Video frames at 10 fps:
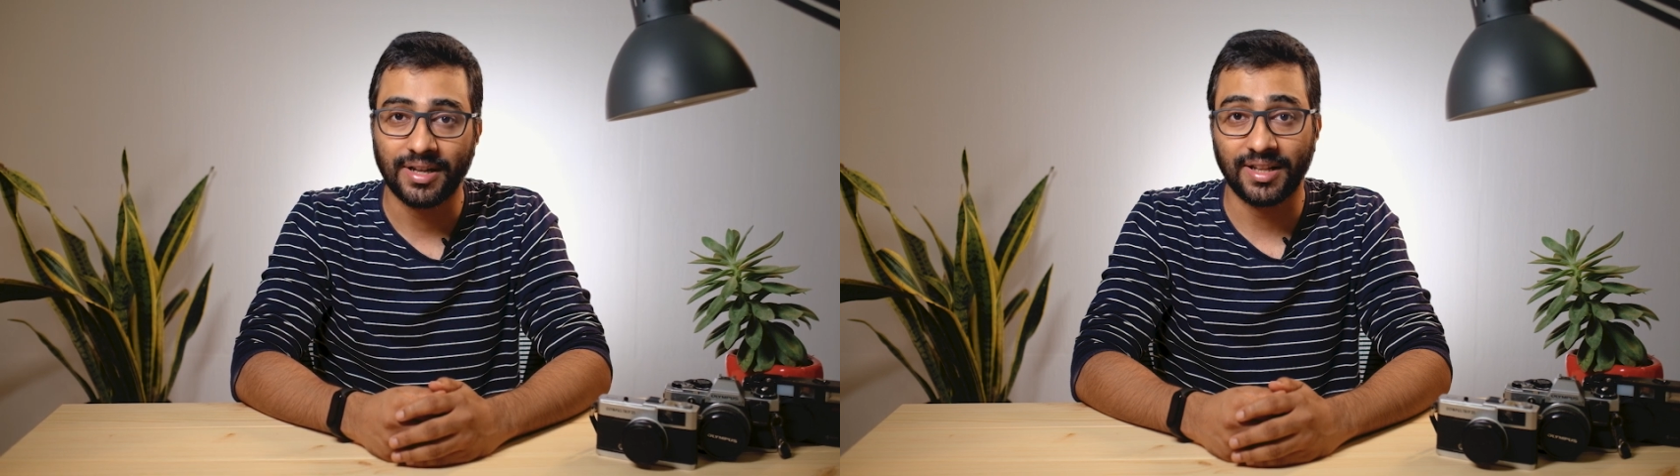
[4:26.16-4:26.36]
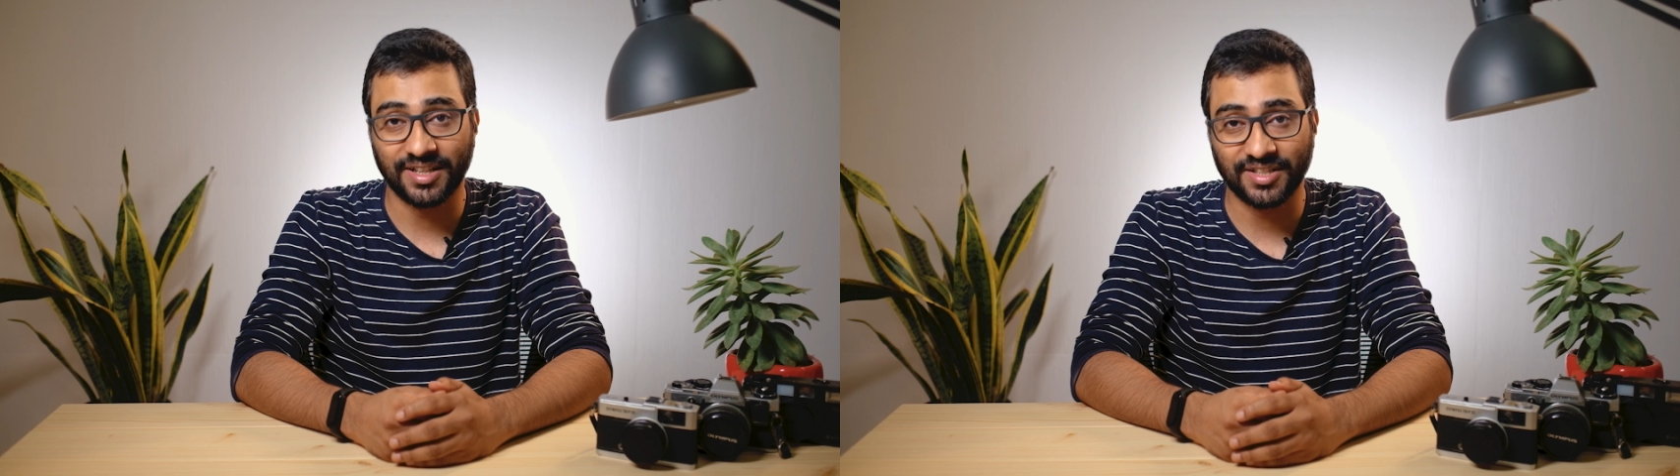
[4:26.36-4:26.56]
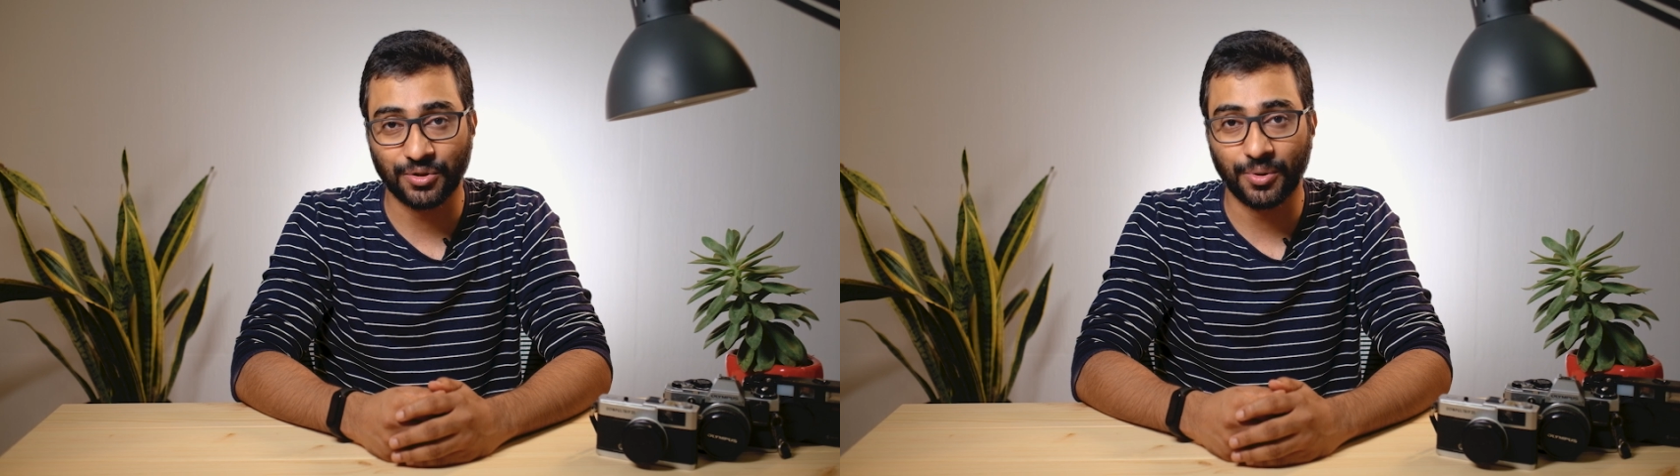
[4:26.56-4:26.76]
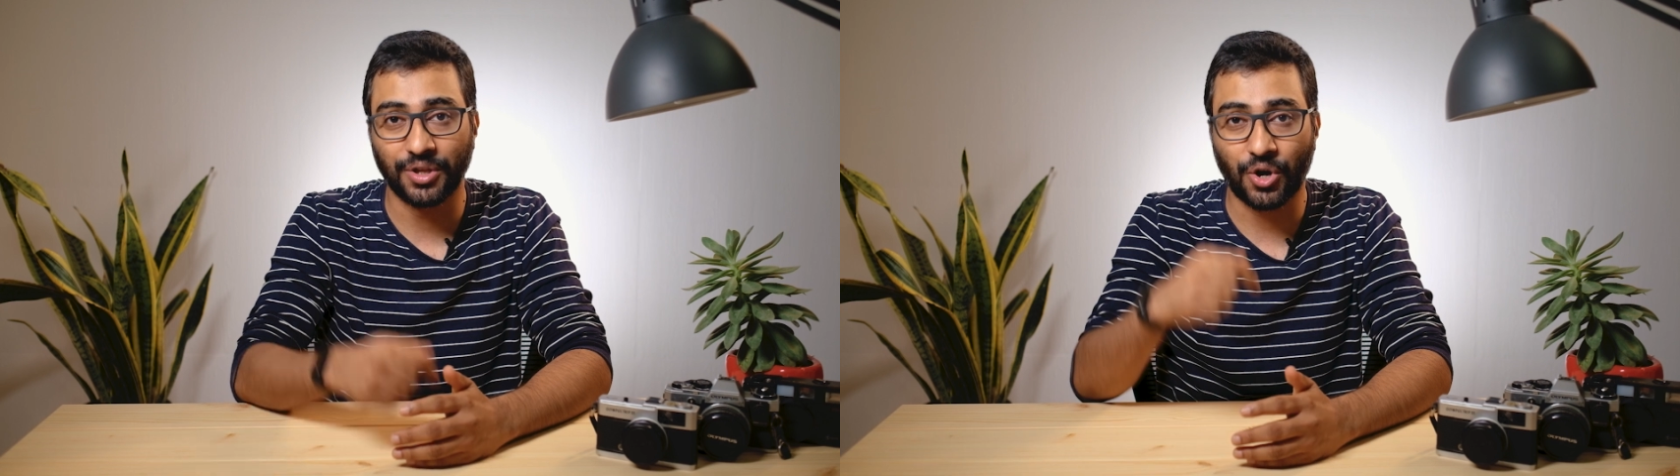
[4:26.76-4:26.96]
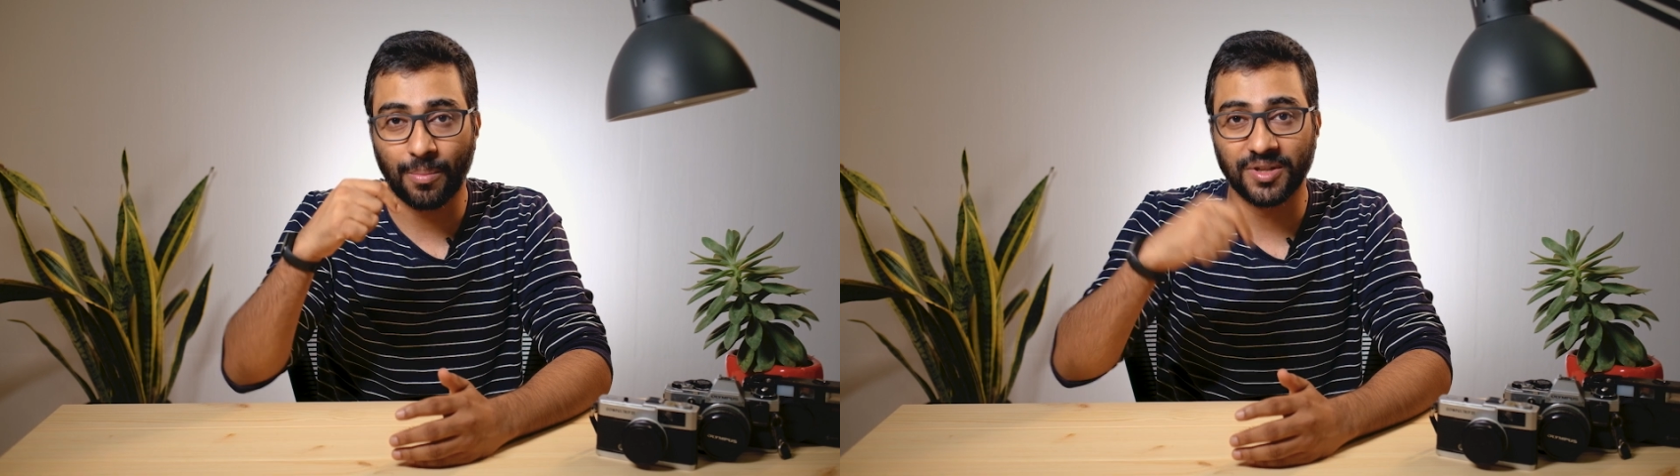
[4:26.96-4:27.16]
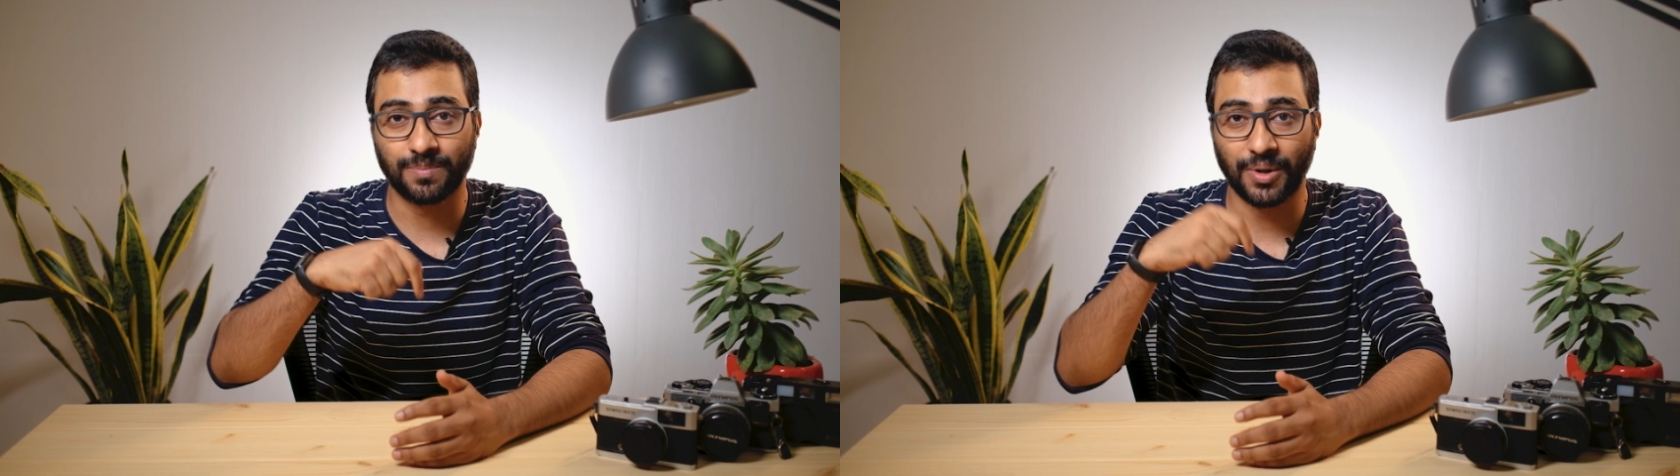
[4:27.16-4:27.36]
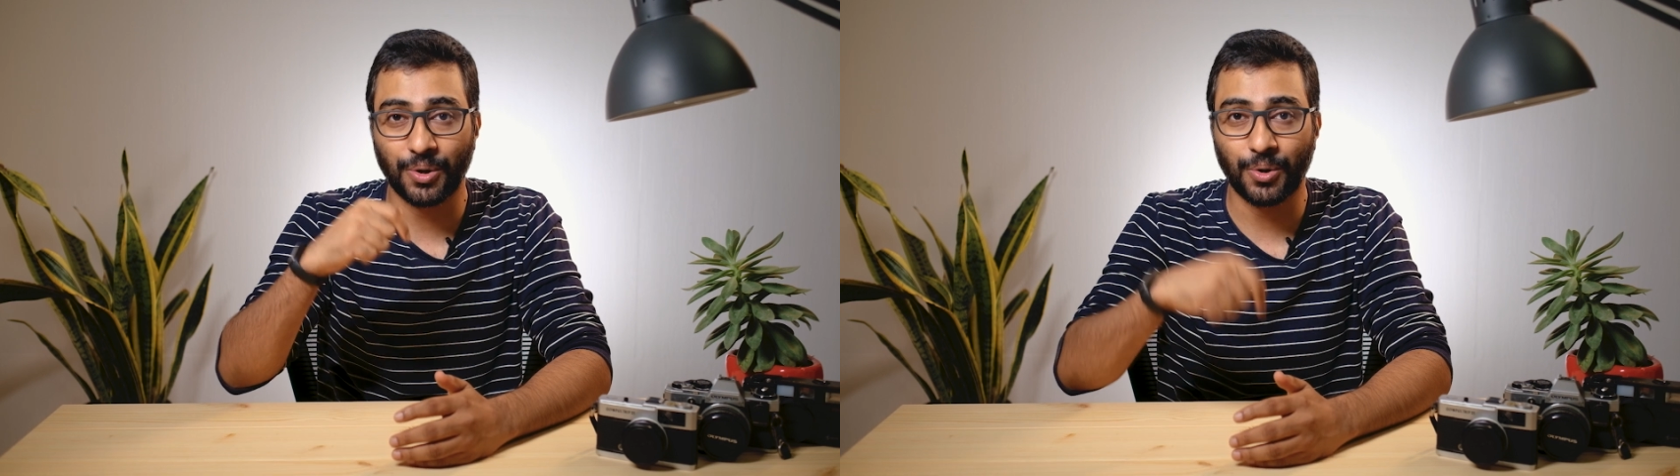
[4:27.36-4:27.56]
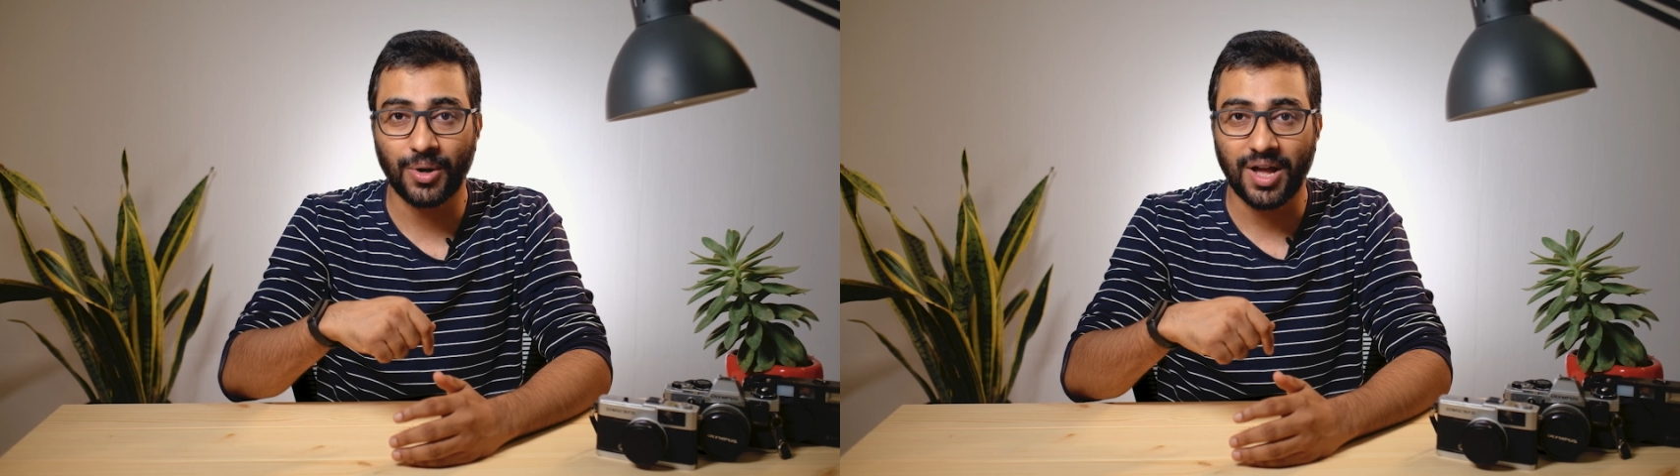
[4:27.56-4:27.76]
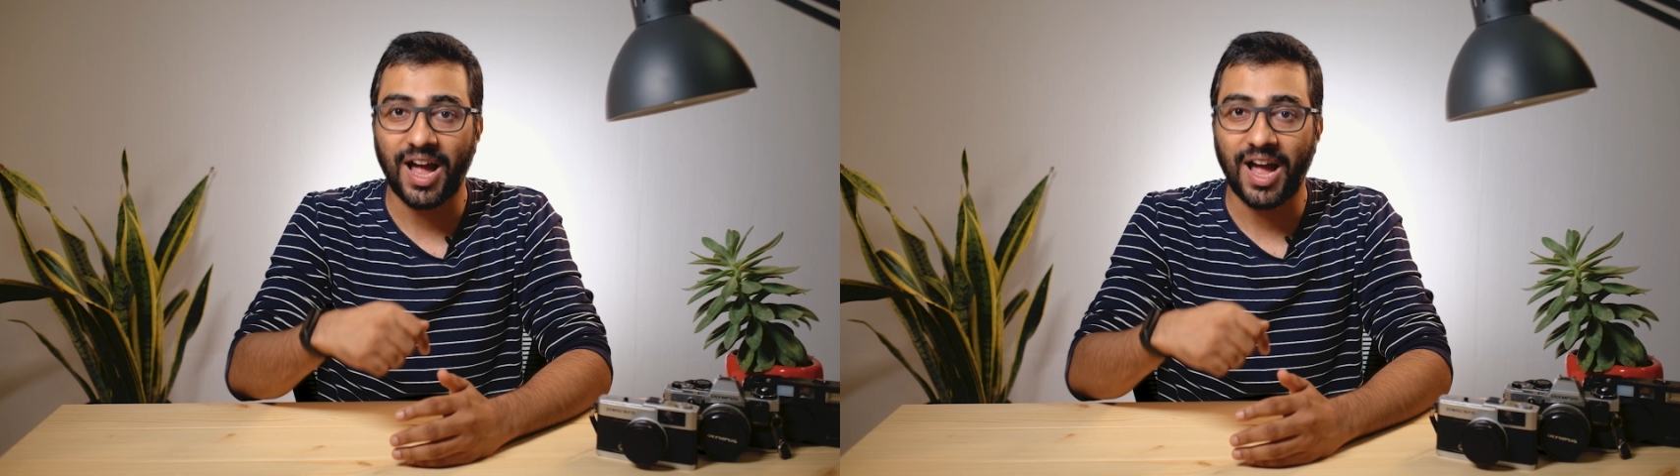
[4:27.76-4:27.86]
Let us know in the comments below